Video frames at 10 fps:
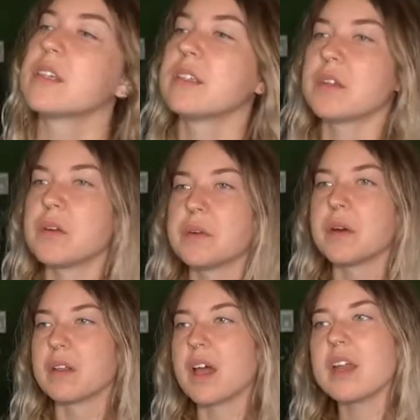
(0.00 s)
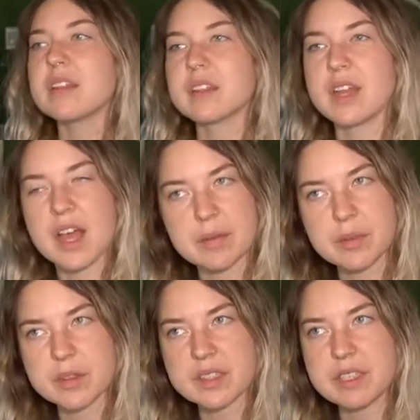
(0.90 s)
So a lot of the time
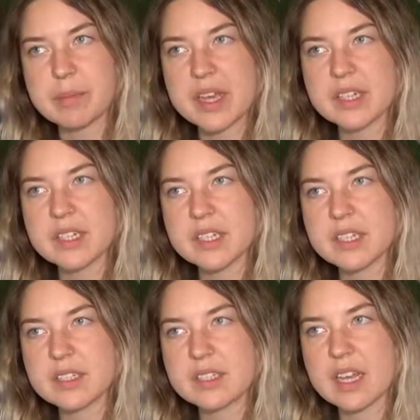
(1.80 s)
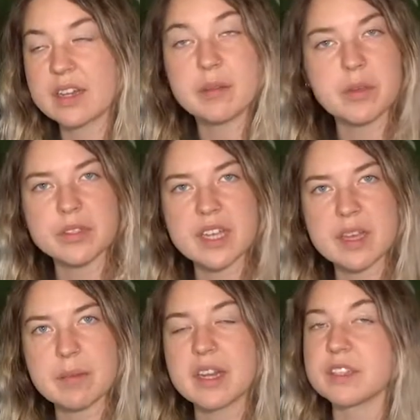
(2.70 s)
you'll see paintings in a
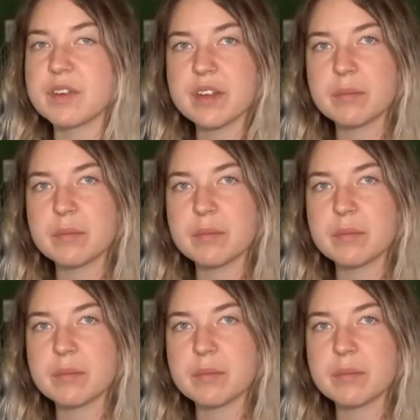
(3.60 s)
museum and it's very